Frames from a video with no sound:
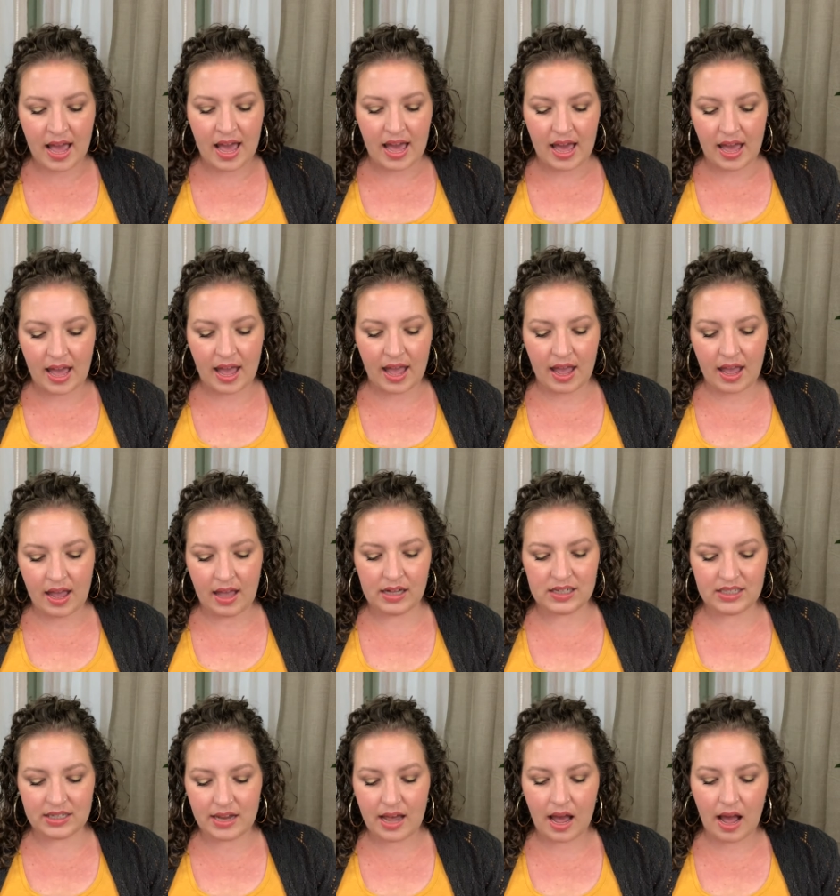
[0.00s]

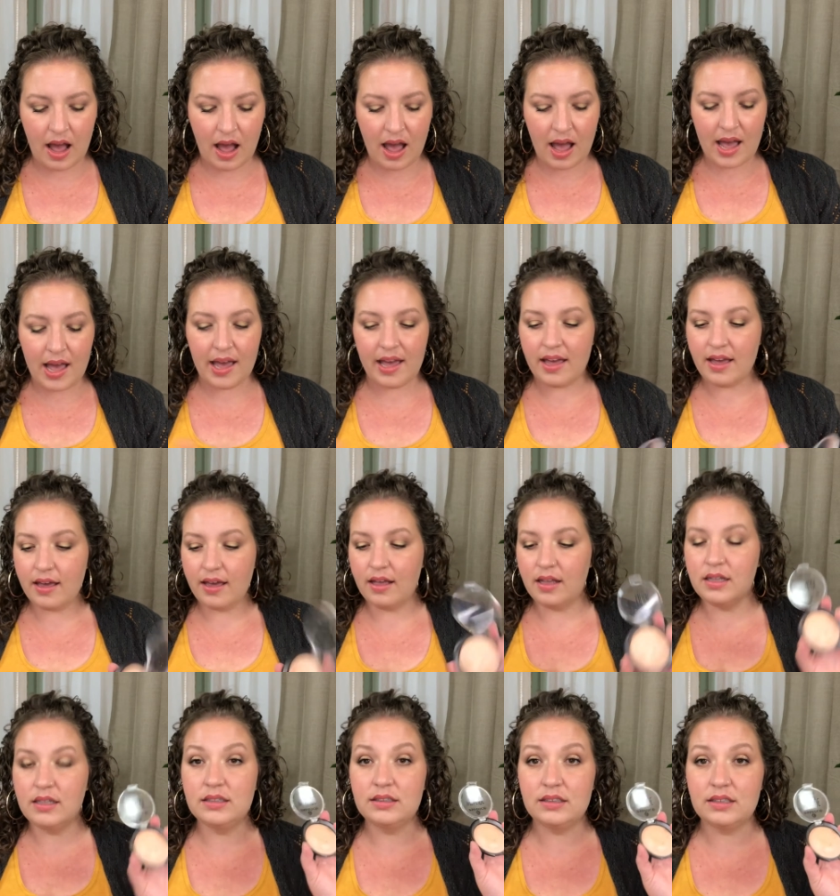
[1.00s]
and I
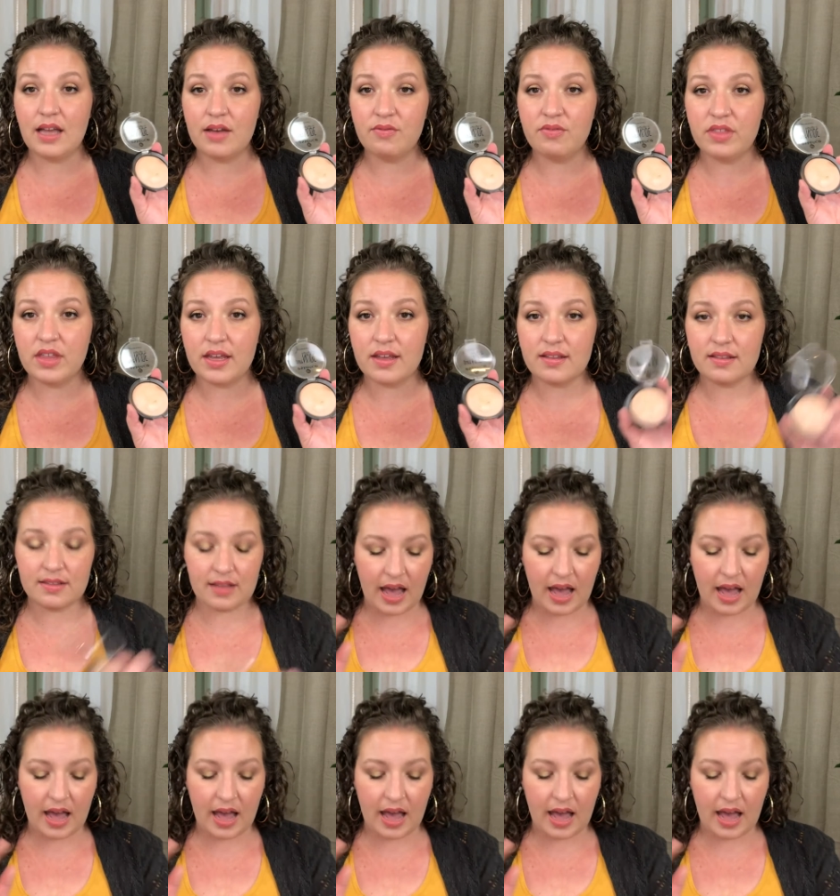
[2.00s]
love this.